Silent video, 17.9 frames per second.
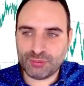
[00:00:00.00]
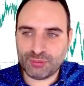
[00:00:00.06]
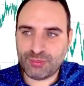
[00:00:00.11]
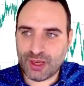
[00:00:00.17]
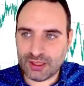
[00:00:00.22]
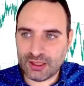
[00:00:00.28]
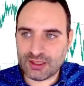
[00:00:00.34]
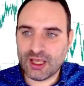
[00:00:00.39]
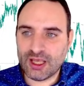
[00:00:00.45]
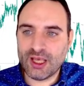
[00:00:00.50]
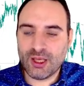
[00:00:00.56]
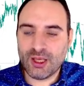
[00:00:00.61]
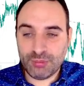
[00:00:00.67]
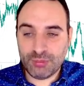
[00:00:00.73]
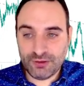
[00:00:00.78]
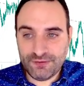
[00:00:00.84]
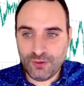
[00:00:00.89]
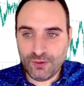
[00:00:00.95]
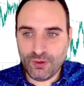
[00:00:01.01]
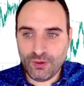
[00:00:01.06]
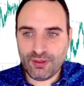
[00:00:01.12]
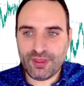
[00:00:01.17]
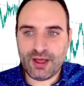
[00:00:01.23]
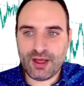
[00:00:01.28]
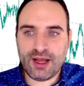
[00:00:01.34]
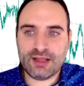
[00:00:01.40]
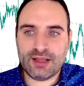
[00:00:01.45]
But before
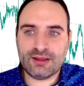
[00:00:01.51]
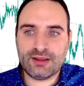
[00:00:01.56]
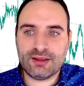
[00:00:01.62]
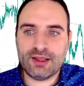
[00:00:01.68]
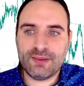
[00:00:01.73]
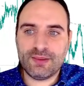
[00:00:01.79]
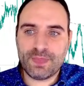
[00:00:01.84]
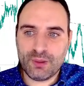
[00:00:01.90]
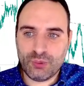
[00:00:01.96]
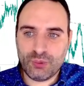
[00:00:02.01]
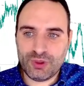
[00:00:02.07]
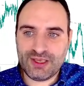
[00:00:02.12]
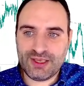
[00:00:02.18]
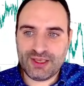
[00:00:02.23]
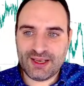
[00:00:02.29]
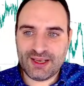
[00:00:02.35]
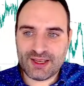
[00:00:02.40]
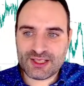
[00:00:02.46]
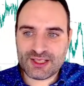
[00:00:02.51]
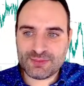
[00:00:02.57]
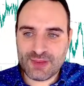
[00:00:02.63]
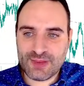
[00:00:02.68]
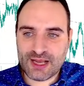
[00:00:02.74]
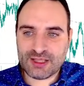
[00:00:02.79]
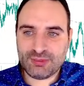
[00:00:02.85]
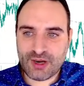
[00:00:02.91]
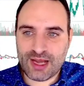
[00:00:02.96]
that, we can expect
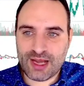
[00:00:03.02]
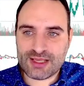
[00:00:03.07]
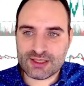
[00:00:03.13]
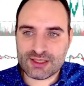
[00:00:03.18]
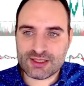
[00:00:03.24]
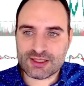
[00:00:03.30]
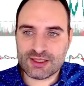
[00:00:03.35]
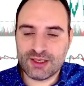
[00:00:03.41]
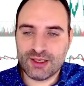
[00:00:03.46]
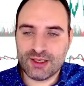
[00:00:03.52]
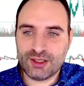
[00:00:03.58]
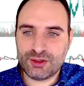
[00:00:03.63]
prices to